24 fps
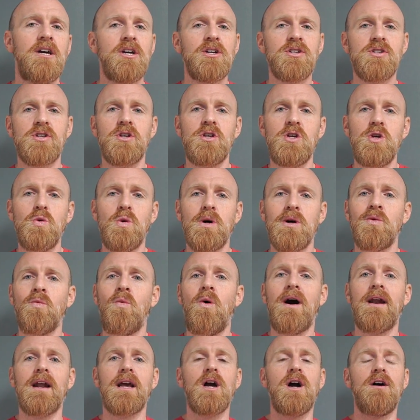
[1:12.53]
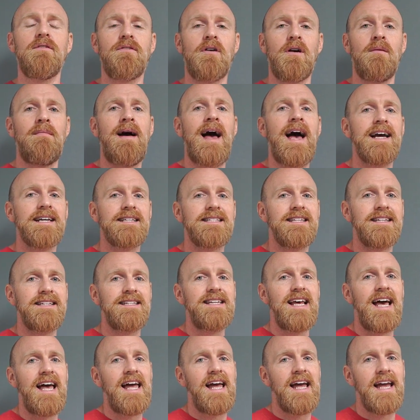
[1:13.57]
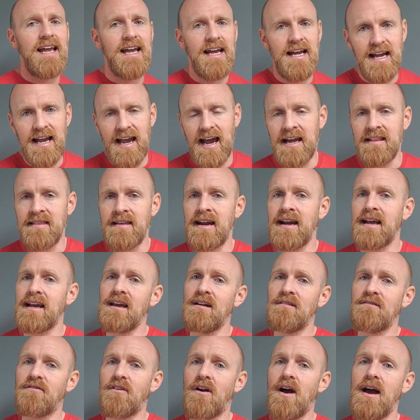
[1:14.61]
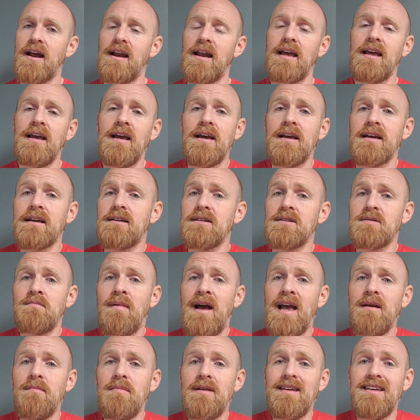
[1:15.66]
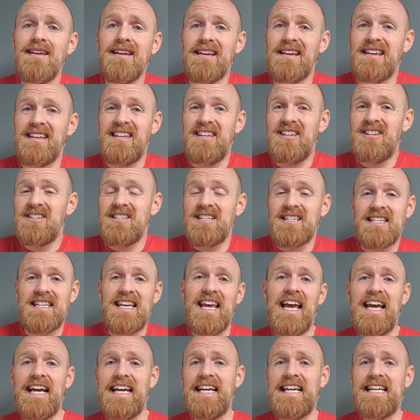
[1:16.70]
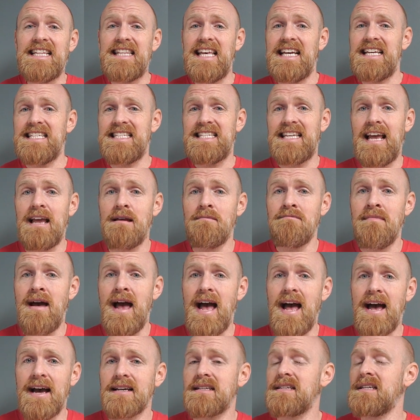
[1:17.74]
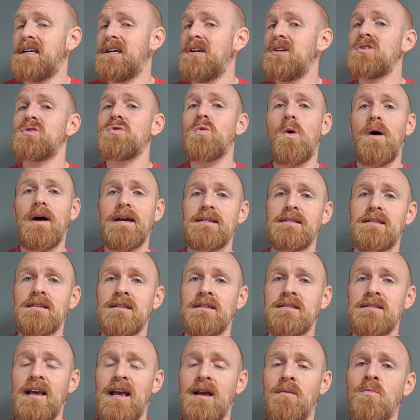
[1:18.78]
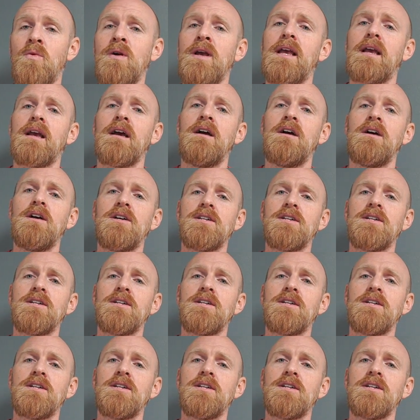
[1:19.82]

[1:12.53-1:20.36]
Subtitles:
So you wouldn't want to go for a max today and then again Friday because maybe you just can't hit that same max twice in the same week.